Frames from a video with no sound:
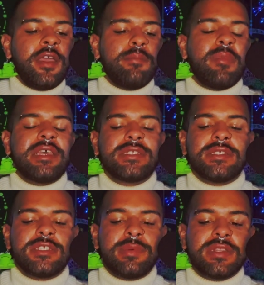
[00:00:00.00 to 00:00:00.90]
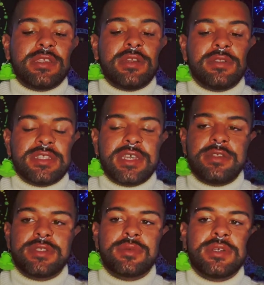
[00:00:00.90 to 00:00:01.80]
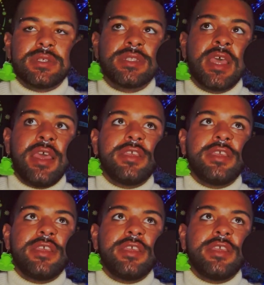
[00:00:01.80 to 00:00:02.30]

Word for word: message but you know the 10 of swords